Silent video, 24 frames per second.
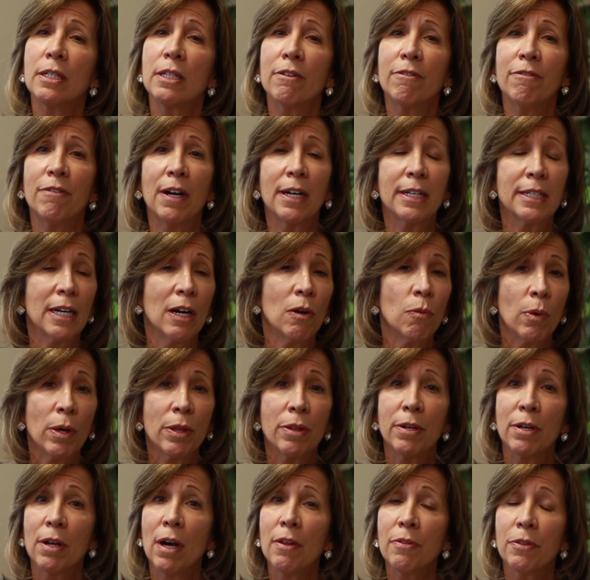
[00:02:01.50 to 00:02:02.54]
to find out
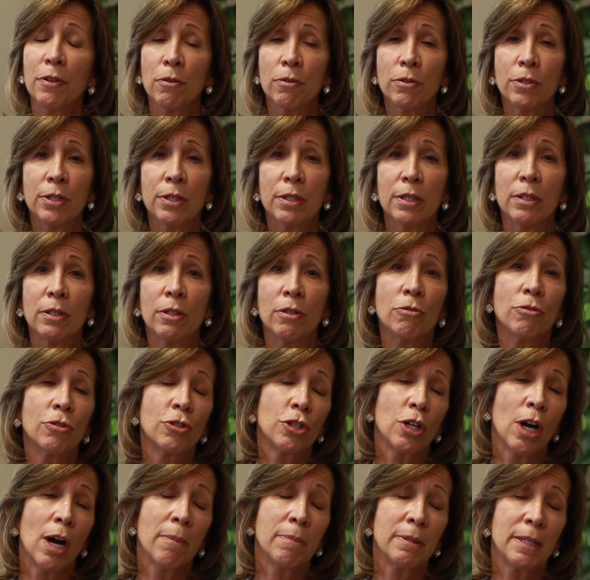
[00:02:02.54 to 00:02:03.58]
whether or not those
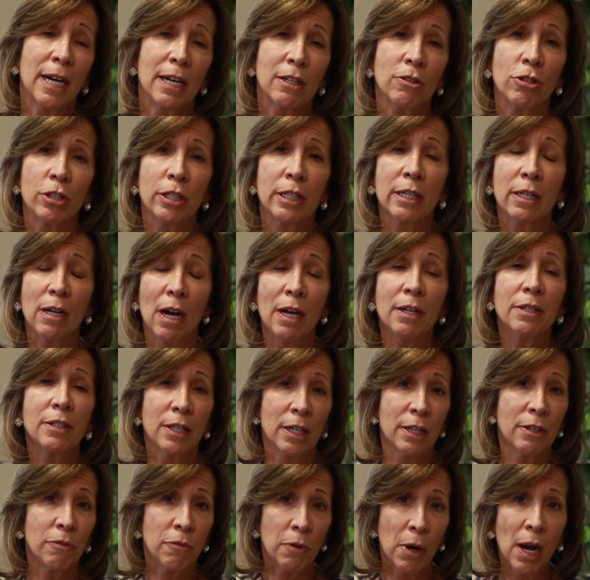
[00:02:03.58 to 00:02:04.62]
jobs actually got
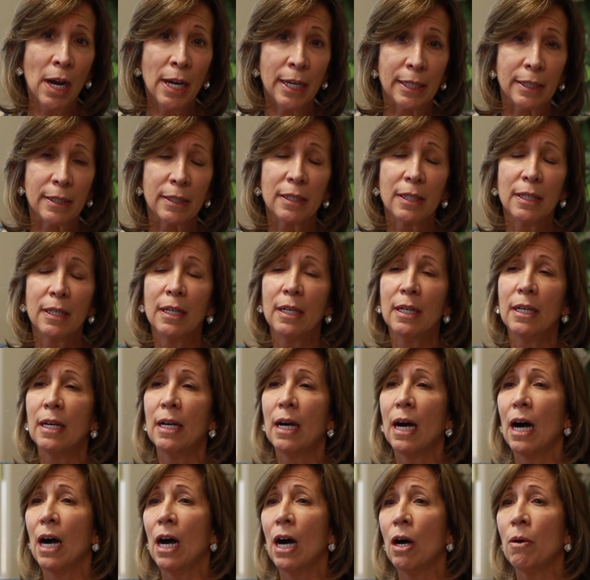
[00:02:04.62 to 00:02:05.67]
done right.
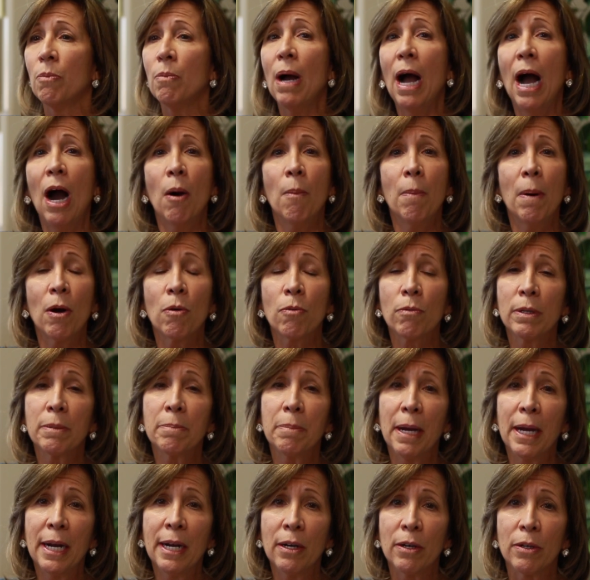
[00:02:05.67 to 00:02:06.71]
How about
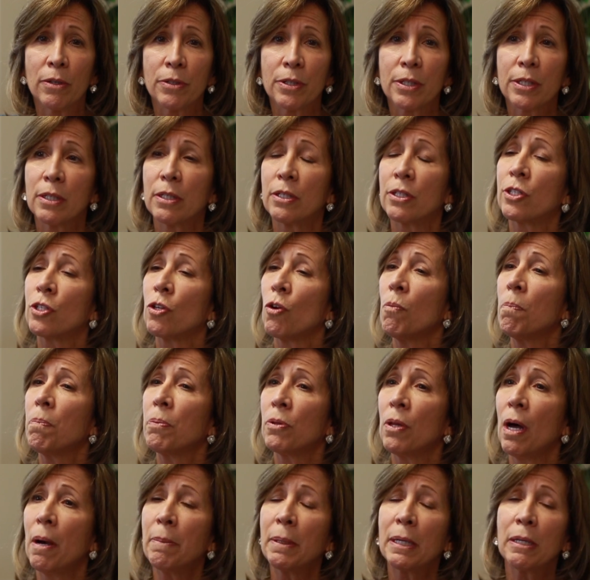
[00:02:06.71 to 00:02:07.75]
repairs? So
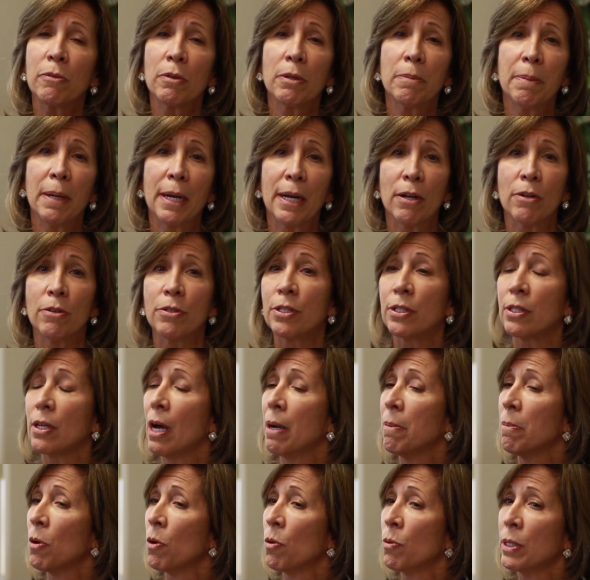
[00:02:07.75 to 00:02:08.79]
plumbing repairs.
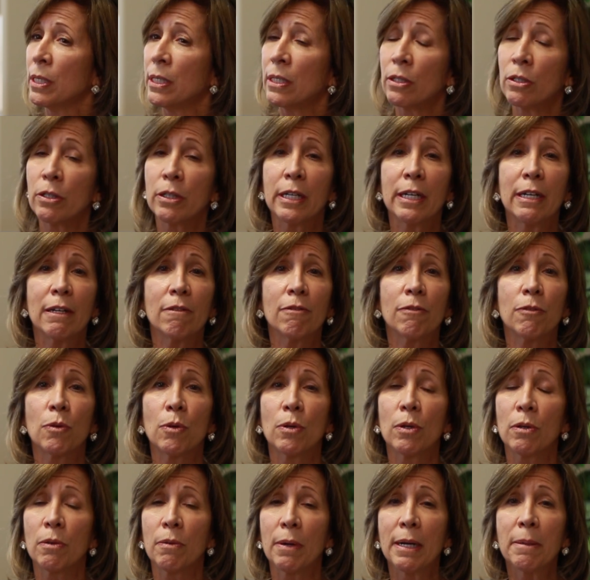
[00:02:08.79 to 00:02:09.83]
I'm always looking for
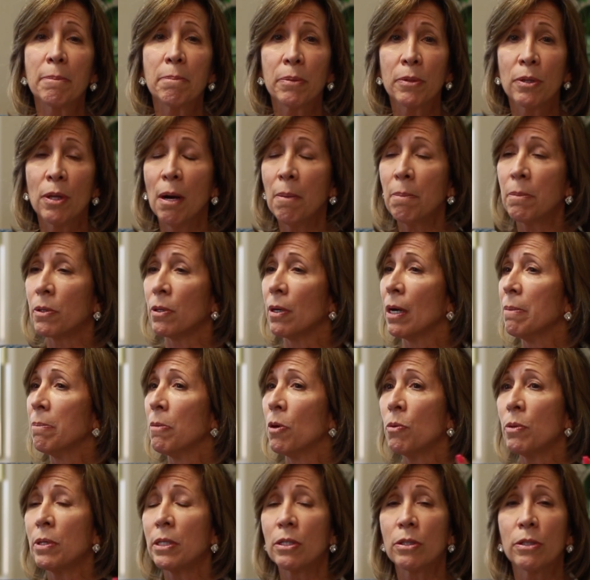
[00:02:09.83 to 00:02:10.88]
a great plumber. I'm
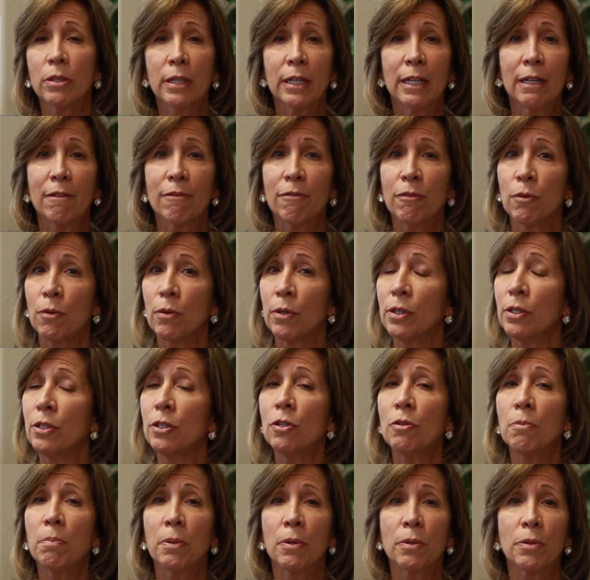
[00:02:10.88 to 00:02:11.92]
always looking for a
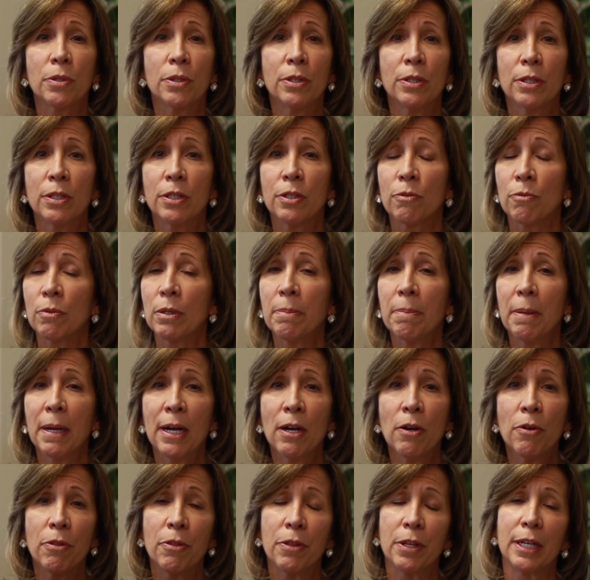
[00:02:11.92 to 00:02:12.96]
new person to
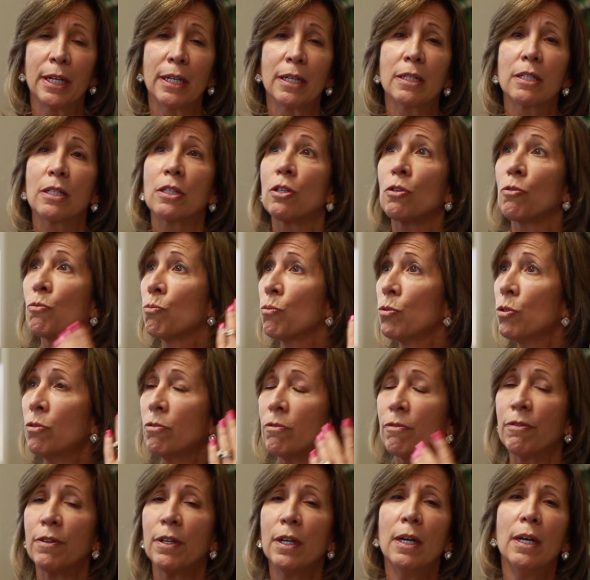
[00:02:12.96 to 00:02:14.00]
repair things. The
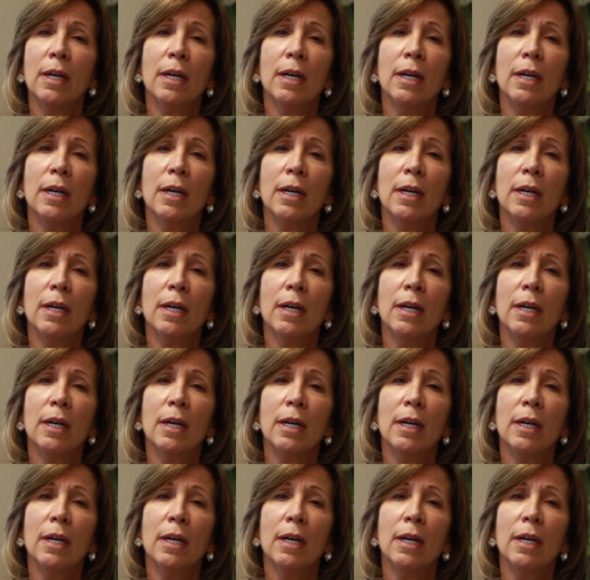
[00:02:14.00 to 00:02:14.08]
roof.